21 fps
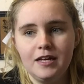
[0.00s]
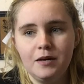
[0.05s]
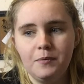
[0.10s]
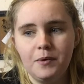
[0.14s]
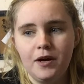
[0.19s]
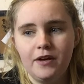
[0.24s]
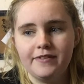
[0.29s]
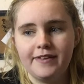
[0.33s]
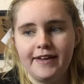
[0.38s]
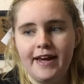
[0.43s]
their
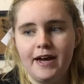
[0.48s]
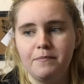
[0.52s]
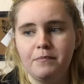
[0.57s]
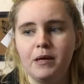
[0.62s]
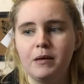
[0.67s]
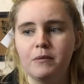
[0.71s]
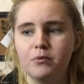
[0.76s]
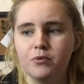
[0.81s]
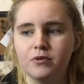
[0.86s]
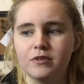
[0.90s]
world they have
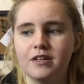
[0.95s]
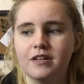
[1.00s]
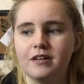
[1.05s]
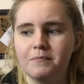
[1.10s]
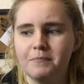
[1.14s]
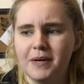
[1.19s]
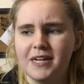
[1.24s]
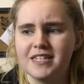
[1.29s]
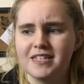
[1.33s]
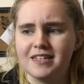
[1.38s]
people that
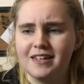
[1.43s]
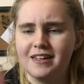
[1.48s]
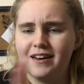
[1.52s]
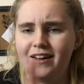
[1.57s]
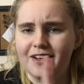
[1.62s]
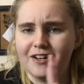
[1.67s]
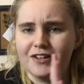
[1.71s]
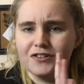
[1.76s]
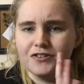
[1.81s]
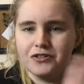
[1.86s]
can basically
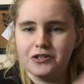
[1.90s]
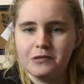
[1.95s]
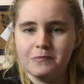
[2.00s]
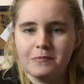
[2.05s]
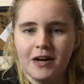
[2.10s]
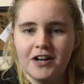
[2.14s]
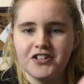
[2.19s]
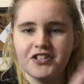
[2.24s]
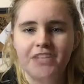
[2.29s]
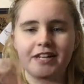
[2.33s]
like do
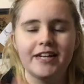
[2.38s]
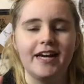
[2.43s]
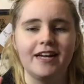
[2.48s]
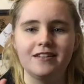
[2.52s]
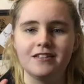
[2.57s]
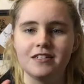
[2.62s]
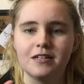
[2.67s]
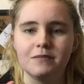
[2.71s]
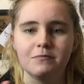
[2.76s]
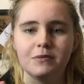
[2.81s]
magic,
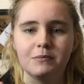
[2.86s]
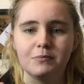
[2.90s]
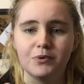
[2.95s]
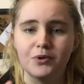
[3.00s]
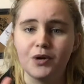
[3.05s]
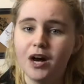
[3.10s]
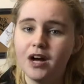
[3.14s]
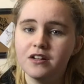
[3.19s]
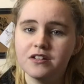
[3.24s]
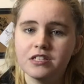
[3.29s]
and some people
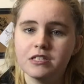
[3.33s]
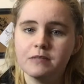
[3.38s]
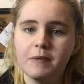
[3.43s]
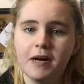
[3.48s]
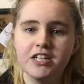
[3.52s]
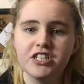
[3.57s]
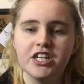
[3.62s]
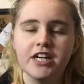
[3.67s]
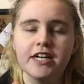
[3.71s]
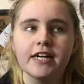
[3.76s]
can't do
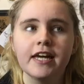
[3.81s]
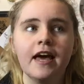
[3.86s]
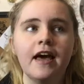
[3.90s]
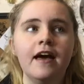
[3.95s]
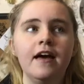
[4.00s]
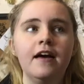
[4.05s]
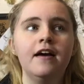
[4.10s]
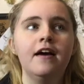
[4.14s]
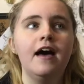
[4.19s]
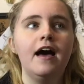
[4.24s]
magic,
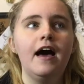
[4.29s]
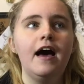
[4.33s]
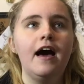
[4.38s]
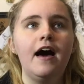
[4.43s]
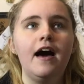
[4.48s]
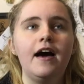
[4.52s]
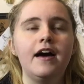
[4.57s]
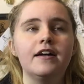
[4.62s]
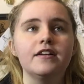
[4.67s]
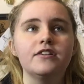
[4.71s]

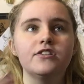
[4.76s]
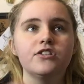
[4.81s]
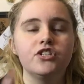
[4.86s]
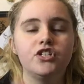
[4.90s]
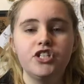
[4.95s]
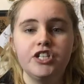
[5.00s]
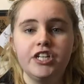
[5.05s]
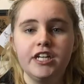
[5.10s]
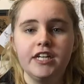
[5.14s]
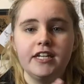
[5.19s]
and
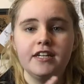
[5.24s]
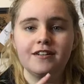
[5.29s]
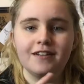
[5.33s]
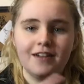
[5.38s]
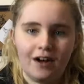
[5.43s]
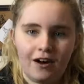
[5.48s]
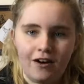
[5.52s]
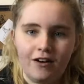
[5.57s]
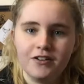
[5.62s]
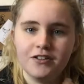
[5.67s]
she
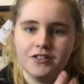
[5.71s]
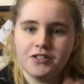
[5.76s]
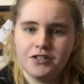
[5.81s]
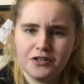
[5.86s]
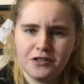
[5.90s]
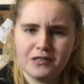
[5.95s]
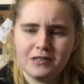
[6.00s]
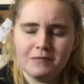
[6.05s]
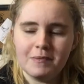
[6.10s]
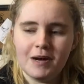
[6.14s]
can't
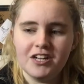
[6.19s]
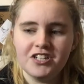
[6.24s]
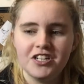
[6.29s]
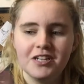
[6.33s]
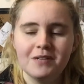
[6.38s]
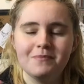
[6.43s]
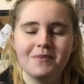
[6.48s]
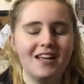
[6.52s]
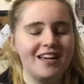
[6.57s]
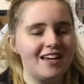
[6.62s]
do the
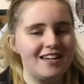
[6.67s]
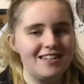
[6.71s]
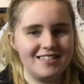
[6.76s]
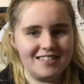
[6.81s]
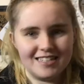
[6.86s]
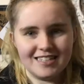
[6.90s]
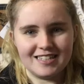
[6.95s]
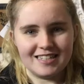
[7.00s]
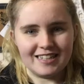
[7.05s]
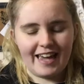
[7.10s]
magic like her
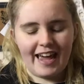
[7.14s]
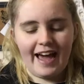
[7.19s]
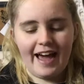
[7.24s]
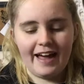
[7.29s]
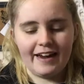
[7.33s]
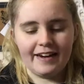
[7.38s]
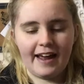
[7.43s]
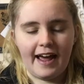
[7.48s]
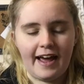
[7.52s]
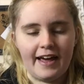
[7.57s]
sister
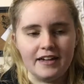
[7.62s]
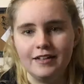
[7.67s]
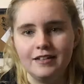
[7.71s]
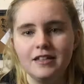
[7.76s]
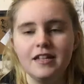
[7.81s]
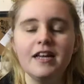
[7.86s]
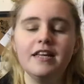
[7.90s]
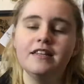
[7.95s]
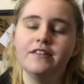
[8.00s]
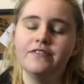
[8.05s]
can. And
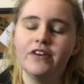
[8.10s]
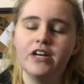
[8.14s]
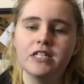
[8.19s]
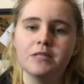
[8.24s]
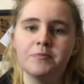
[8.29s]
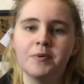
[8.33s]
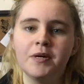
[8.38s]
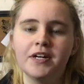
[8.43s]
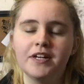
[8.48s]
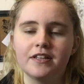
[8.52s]
in the
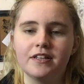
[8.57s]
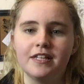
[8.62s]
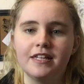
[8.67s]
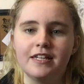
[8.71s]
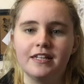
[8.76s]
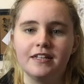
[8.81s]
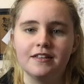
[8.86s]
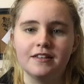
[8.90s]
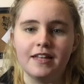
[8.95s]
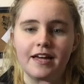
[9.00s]
first book
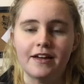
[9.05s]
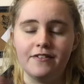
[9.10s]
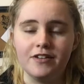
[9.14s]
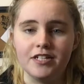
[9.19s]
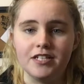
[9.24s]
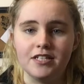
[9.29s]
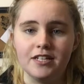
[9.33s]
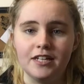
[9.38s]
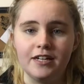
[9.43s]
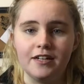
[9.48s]
there
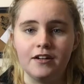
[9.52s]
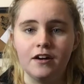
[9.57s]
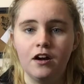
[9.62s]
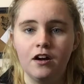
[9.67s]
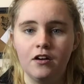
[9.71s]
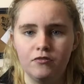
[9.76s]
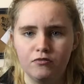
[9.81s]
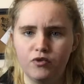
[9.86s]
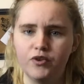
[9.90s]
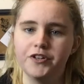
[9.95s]
is the
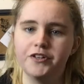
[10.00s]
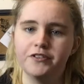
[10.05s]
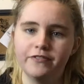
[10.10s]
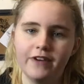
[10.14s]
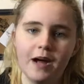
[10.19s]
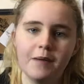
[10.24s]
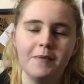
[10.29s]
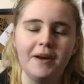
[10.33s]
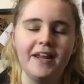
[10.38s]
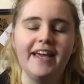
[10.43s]
royal
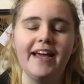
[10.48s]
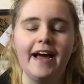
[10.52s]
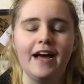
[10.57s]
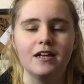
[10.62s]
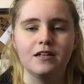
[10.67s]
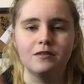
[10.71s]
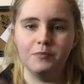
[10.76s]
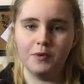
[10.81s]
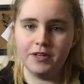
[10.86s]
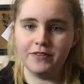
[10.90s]
family,
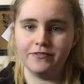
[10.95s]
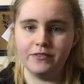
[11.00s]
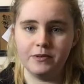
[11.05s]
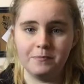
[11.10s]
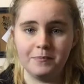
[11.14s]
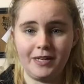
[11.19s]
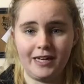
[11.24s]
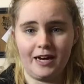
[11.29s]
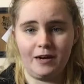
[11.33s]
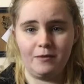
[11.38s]
and one of
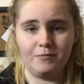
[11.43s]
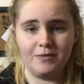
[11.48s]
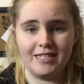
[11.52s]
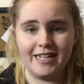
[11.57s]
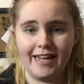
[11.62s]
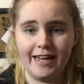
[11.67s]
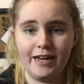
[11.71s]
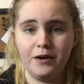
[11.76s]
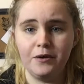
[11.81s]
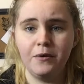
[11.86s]
them becomes
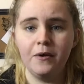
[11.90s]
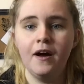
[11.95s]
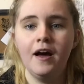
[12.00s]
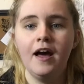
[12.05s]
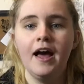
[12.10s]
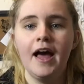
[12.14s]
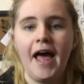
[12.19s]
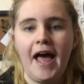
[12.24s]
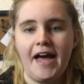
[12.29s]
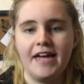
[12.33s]
ill,
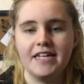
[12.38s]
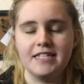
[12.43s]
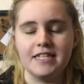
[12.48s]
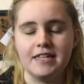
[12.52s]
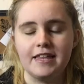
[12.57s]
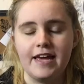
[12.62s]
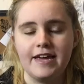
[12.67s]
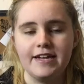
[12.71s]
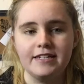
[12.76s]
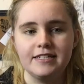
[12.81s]
so
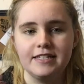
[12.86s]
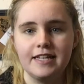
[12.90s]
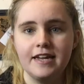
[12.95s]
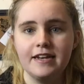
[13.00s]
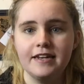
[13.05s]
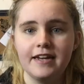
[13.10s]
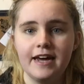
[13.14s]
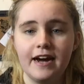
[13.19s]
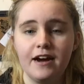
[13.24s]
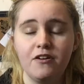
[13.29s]
they
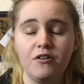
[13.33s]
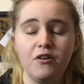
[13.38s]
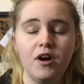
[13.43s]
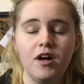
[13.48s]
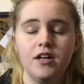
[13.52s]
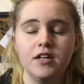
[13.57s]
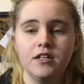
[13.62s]
send out